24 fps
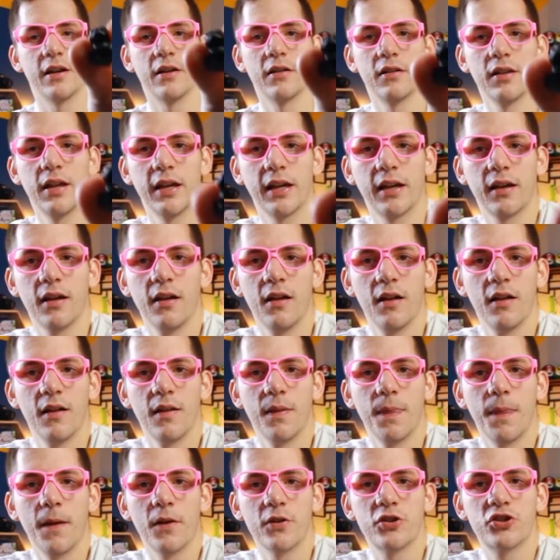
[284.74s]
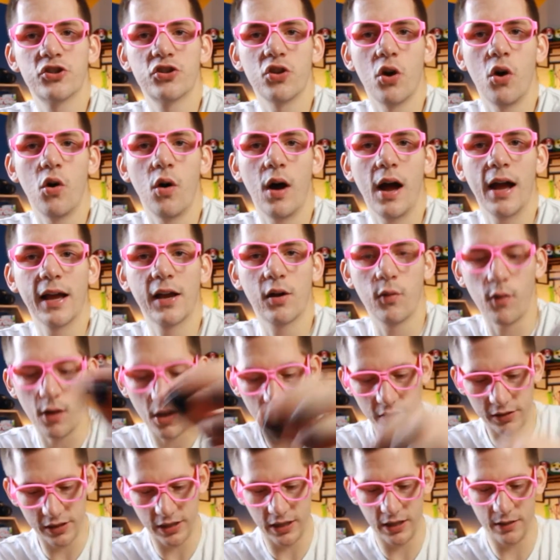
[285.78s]
here. Like, they're so high
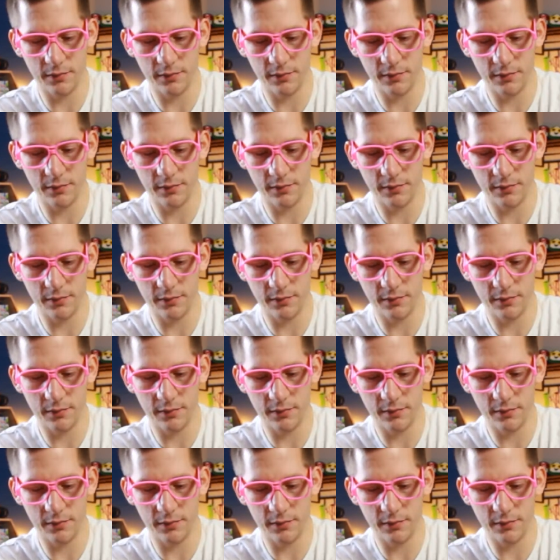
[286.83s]
quality